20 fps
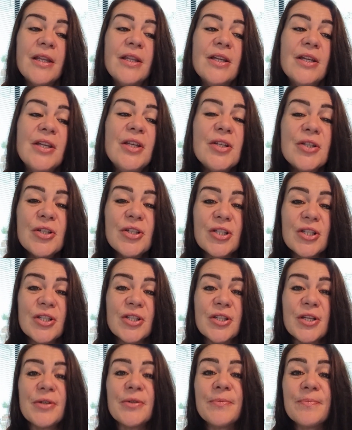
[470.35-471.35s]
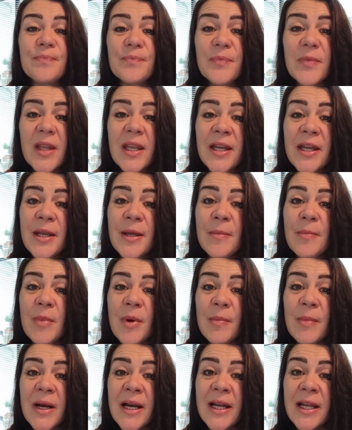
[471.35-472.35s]
the estrogen gel,
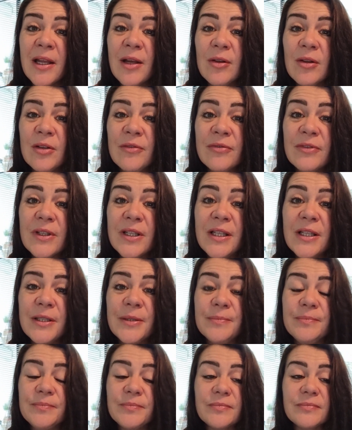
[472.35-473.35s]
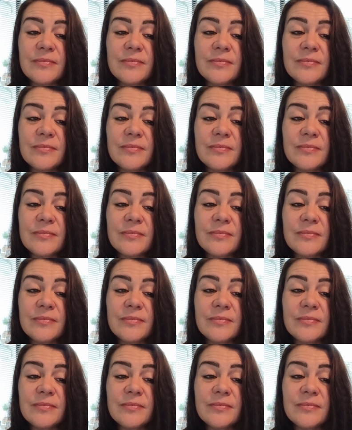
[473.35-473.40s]
my lovely